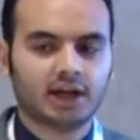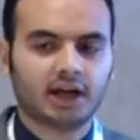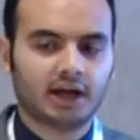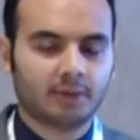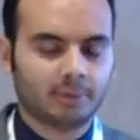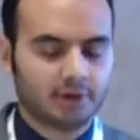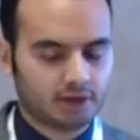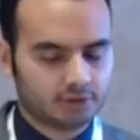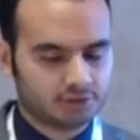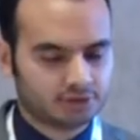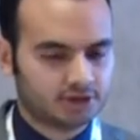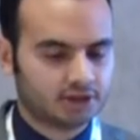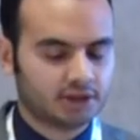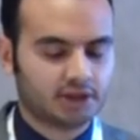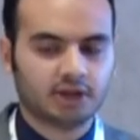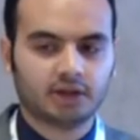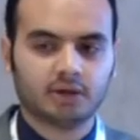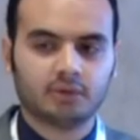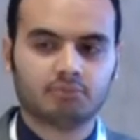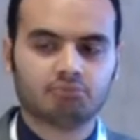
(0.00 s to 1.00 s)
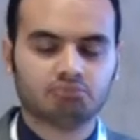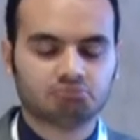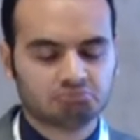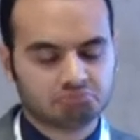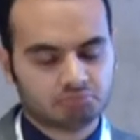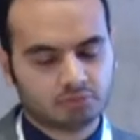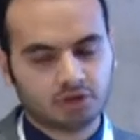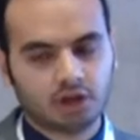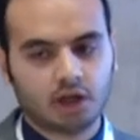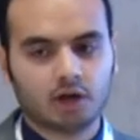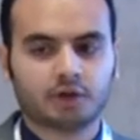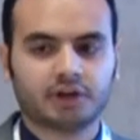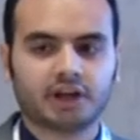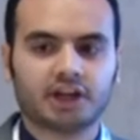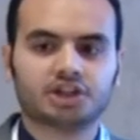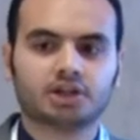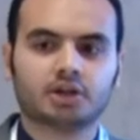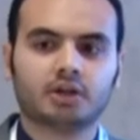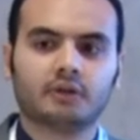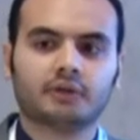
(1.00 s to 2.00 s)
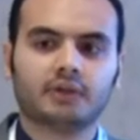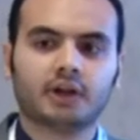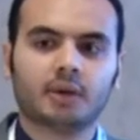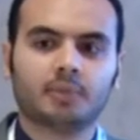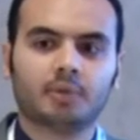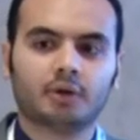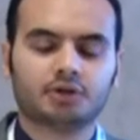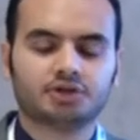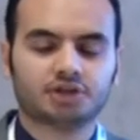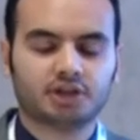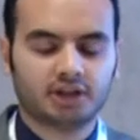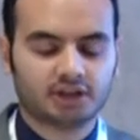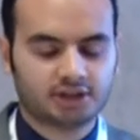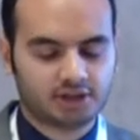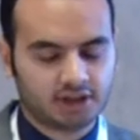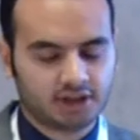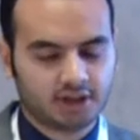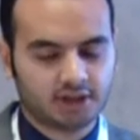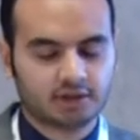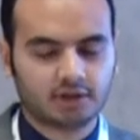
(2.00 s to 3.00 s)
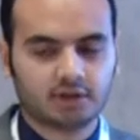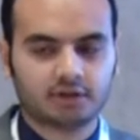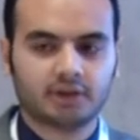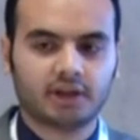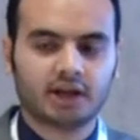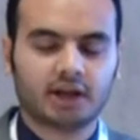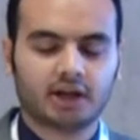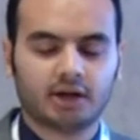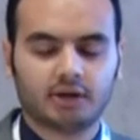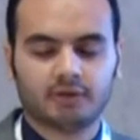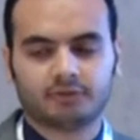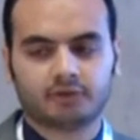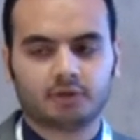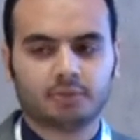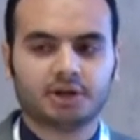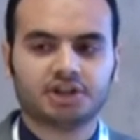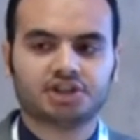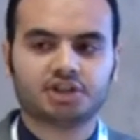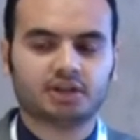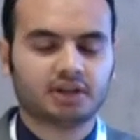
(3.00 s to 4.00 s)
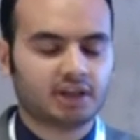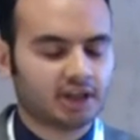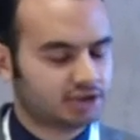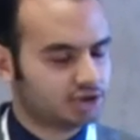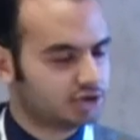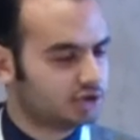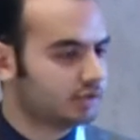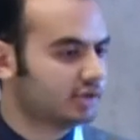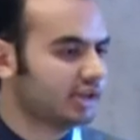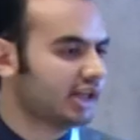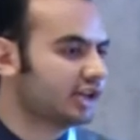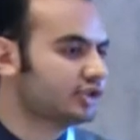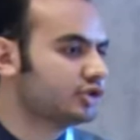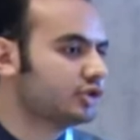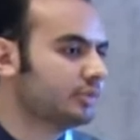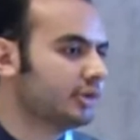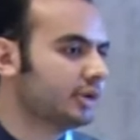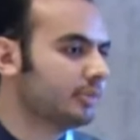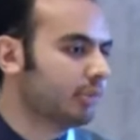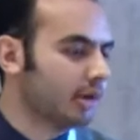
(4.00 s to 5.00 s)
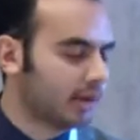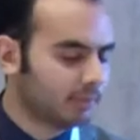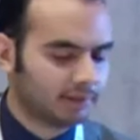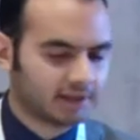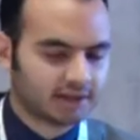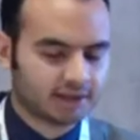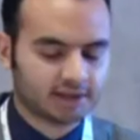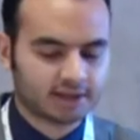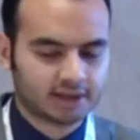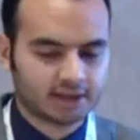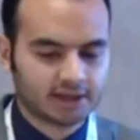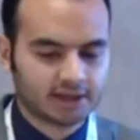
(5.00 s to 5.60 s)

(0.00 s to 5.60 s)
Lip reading: about the location of the opportunity, the information that you'd like to be public,